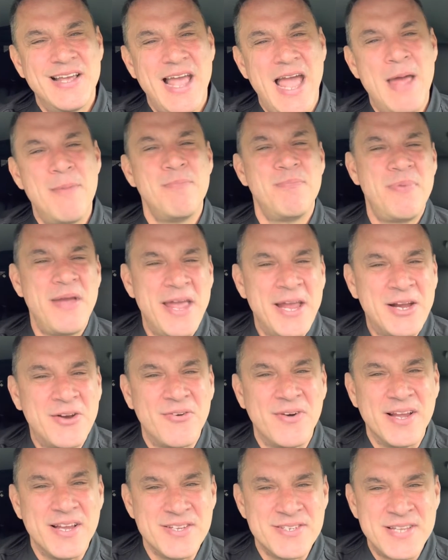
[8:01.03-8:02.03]
and
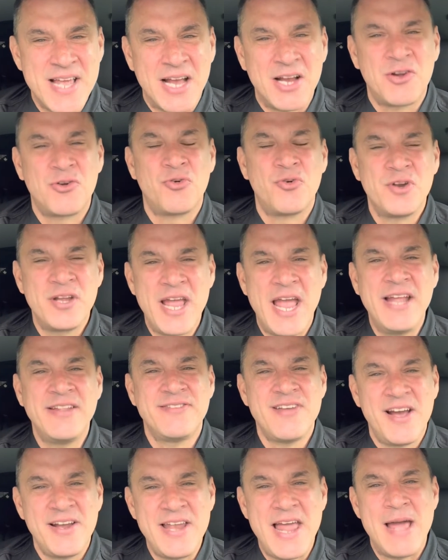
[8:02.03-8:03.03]
bakeries that create
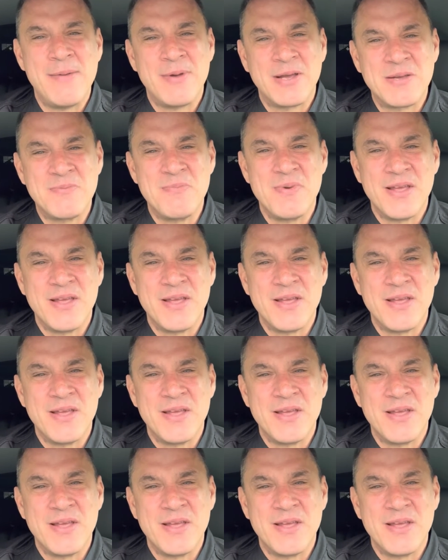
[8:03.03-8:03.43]
dynamic